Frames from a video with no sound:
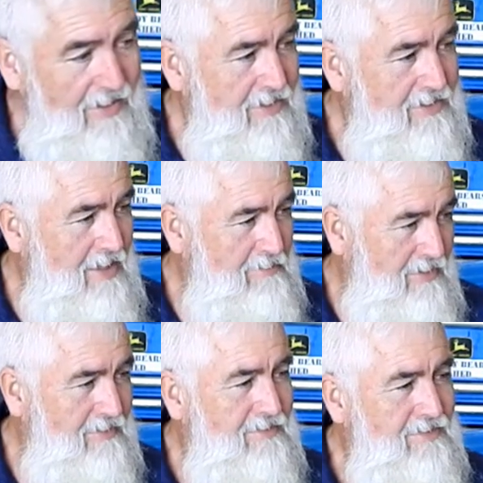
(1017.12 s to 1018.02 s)
and the
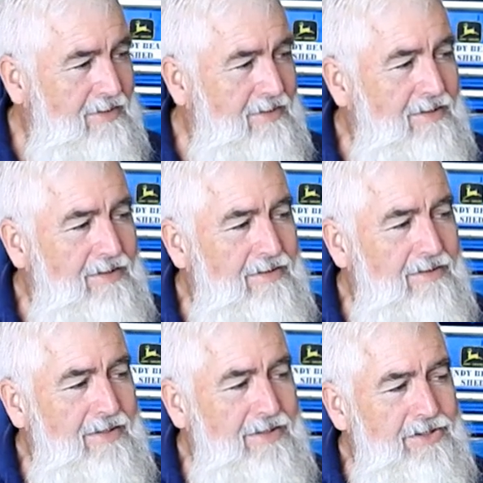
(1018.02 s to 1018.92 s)
tappet
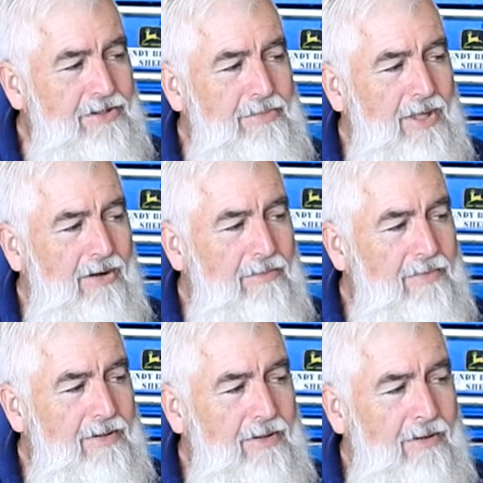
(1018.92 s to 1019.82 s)
issue, but
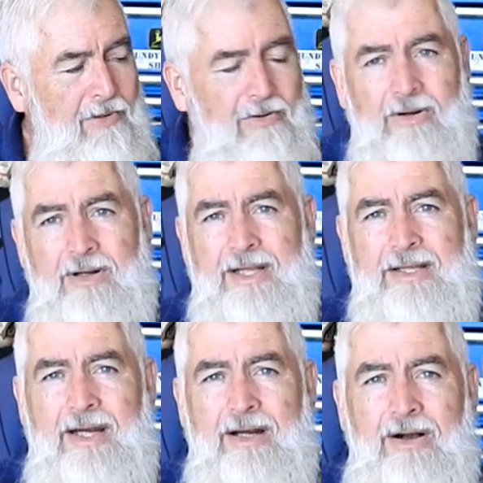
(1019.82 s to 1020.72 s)
I'm not going to
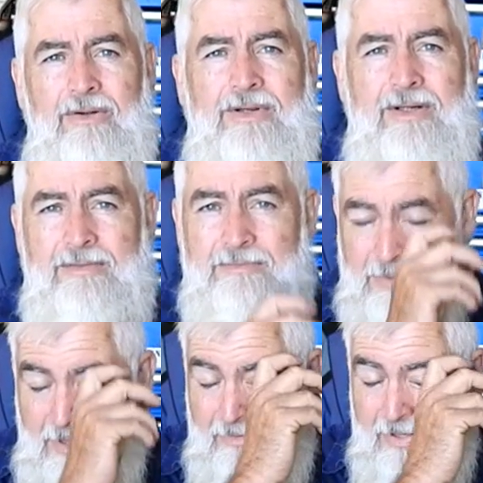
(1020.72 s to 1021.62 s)
let that hold the
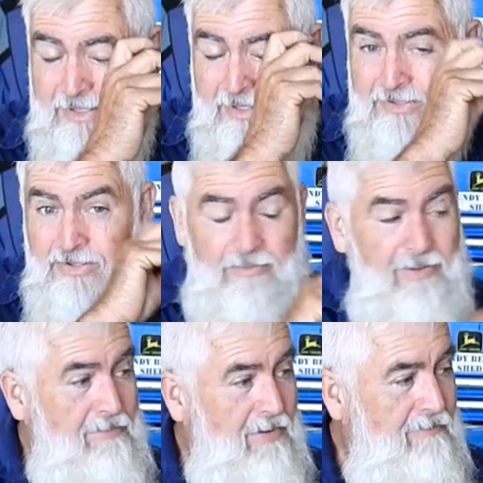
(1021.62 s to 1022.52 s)
progress of the job
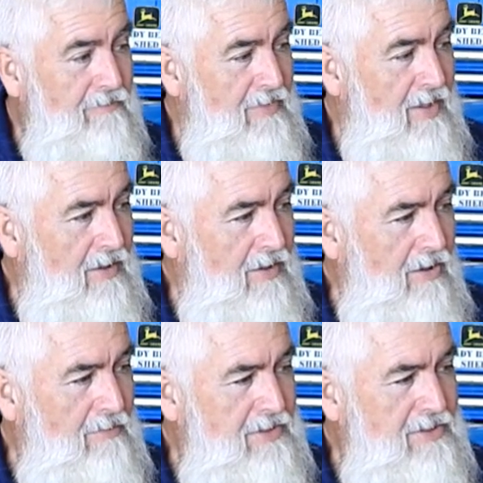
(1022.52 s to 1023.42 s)
up. I'm
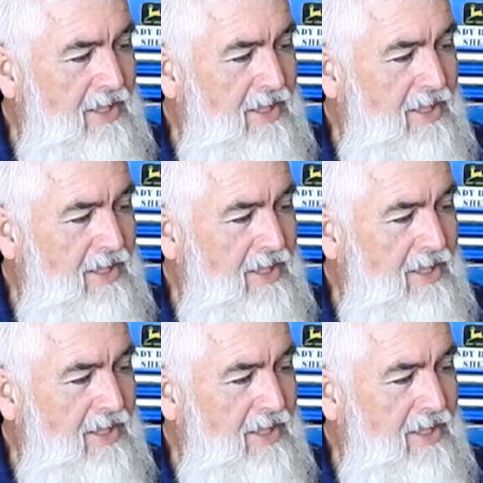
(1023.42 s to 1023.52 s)
at the